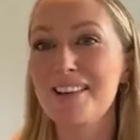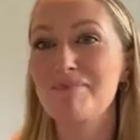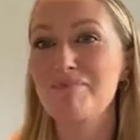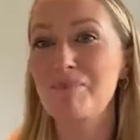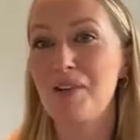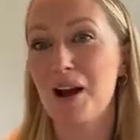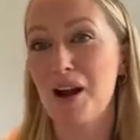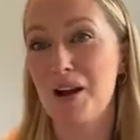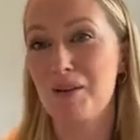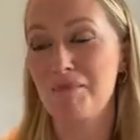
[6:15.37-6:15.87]

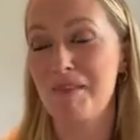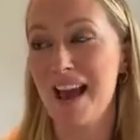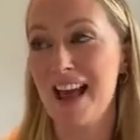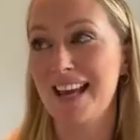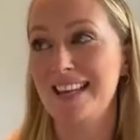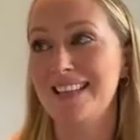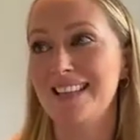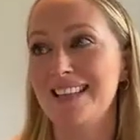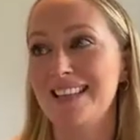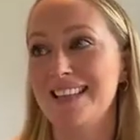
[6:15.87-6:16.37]

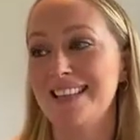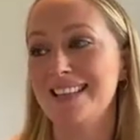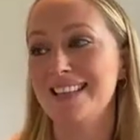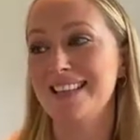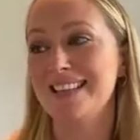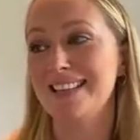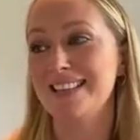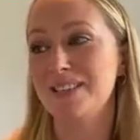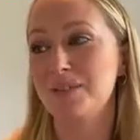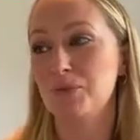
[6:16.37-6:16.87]
any
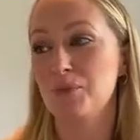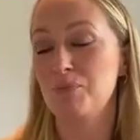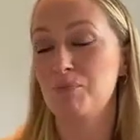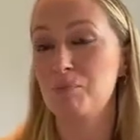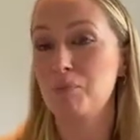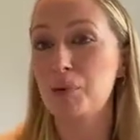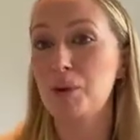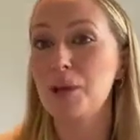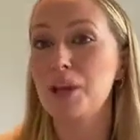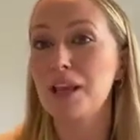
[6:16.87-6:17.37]
sort
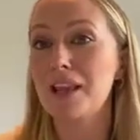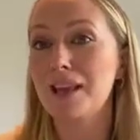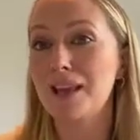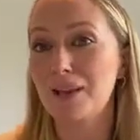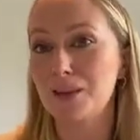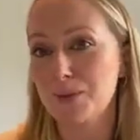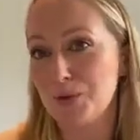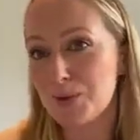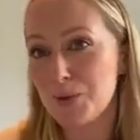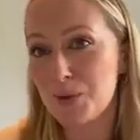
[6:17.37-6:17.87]
of
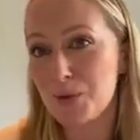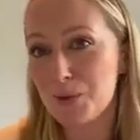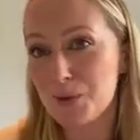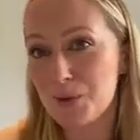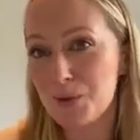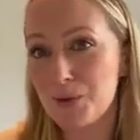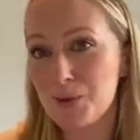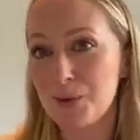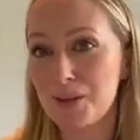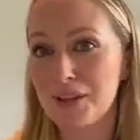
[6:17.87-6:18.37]
bullying at
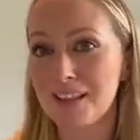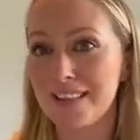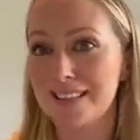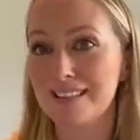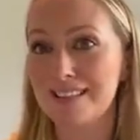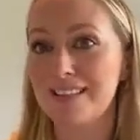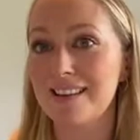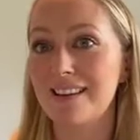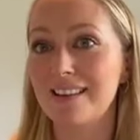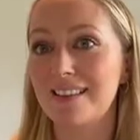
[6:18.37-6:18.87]
school,
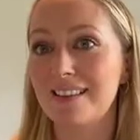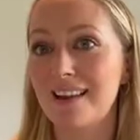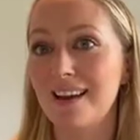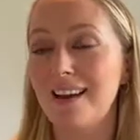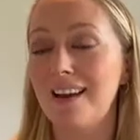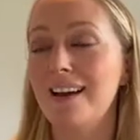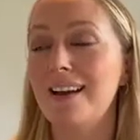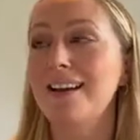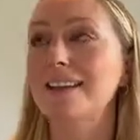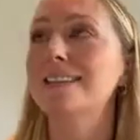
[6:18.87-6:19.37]
things like
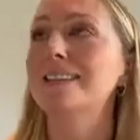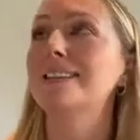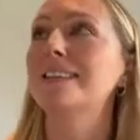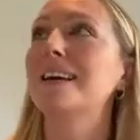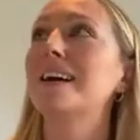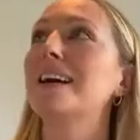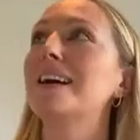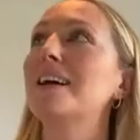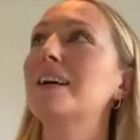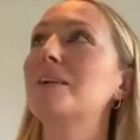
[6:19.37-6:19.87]
that,
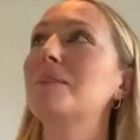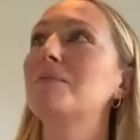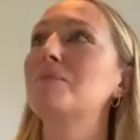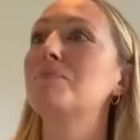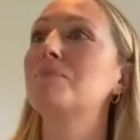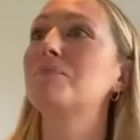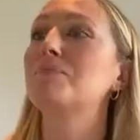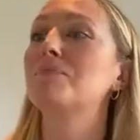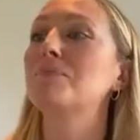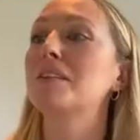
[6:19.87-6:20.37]

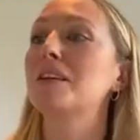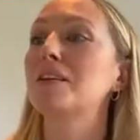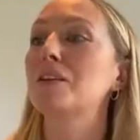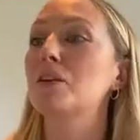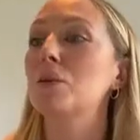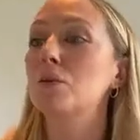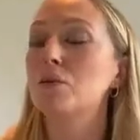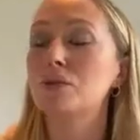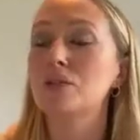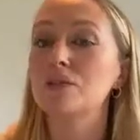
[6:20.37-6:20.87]

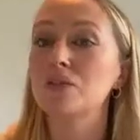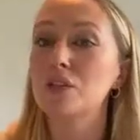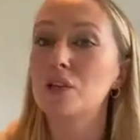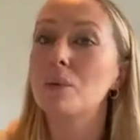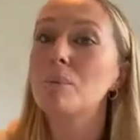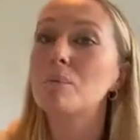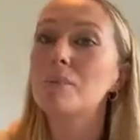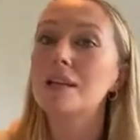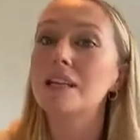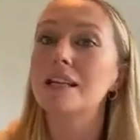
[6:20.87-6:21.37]
loss of
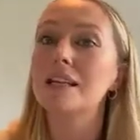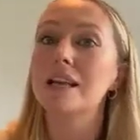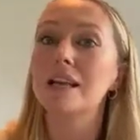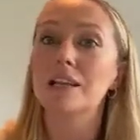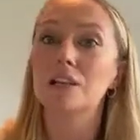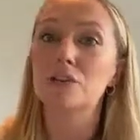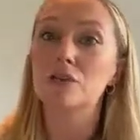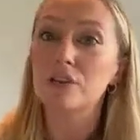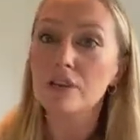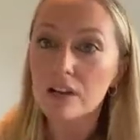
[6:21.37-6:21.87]
somebody
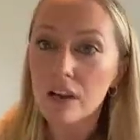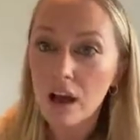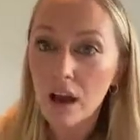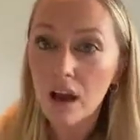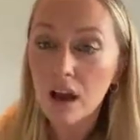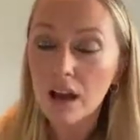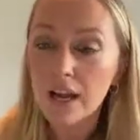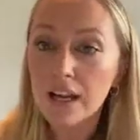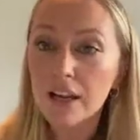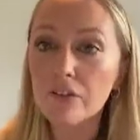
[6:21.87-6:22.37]
later in
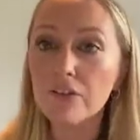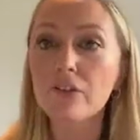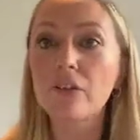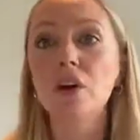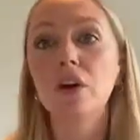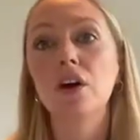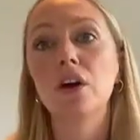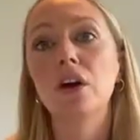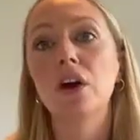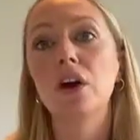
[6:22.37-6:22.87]
life.
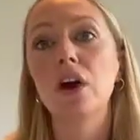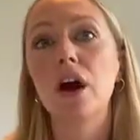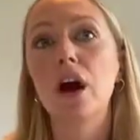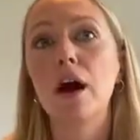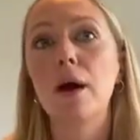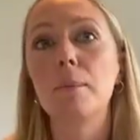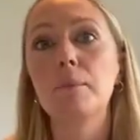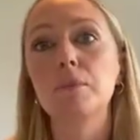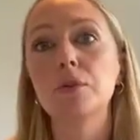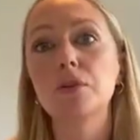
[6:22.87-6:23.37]

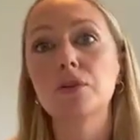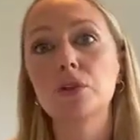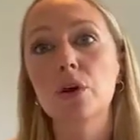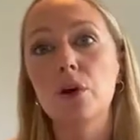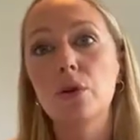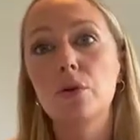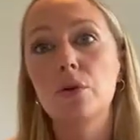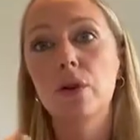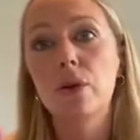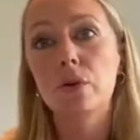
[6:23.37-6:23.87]

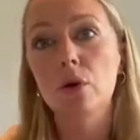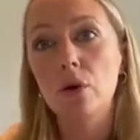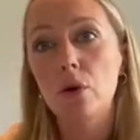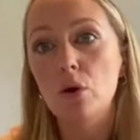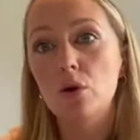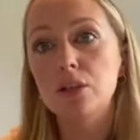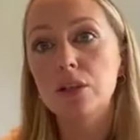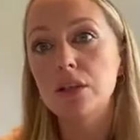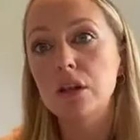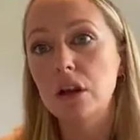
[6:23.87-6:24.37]
So there are
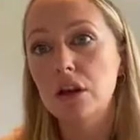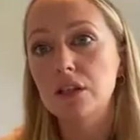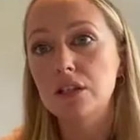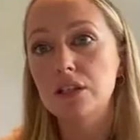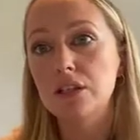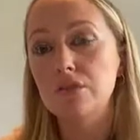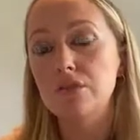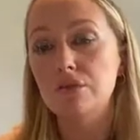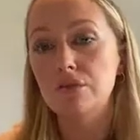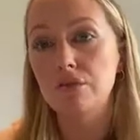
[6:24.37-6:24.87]
lots of kind of
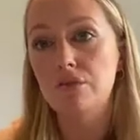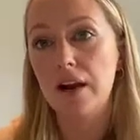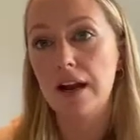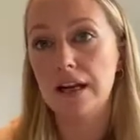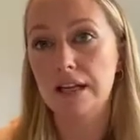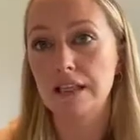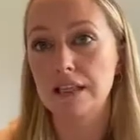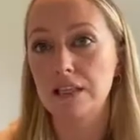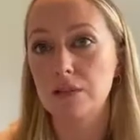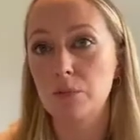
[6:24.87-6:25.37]
different
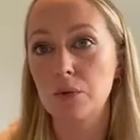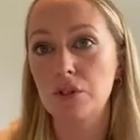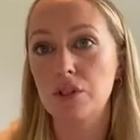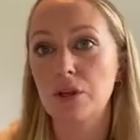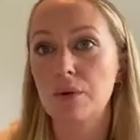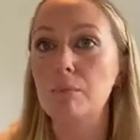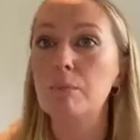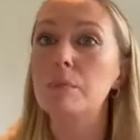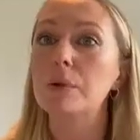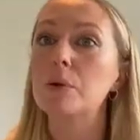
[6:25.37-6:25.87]
factors which
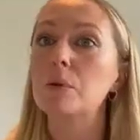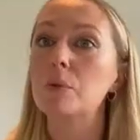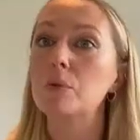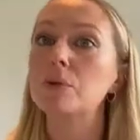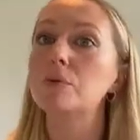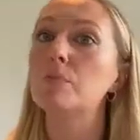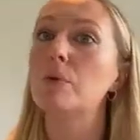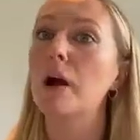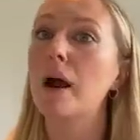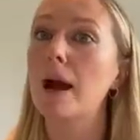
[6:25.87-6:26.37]
can
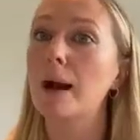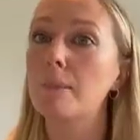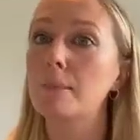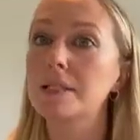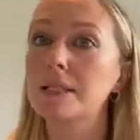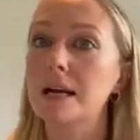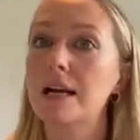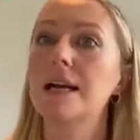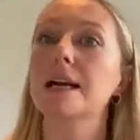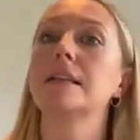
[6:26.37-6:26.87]
build
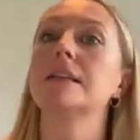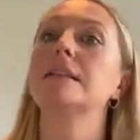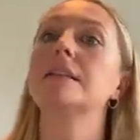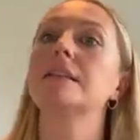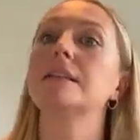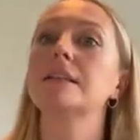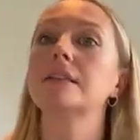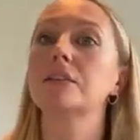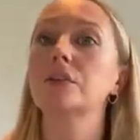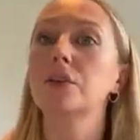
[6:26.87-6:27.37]
perhaps
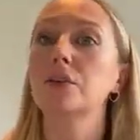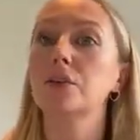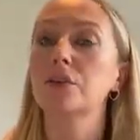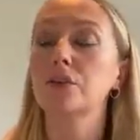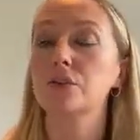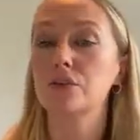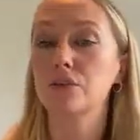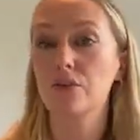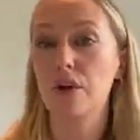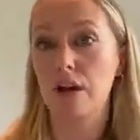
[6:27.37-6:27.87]
and
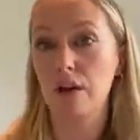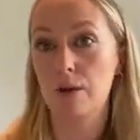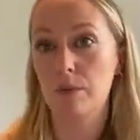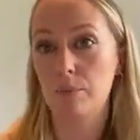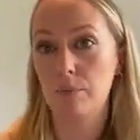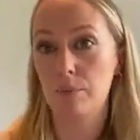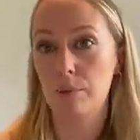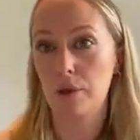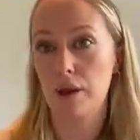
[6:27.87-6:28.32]
develop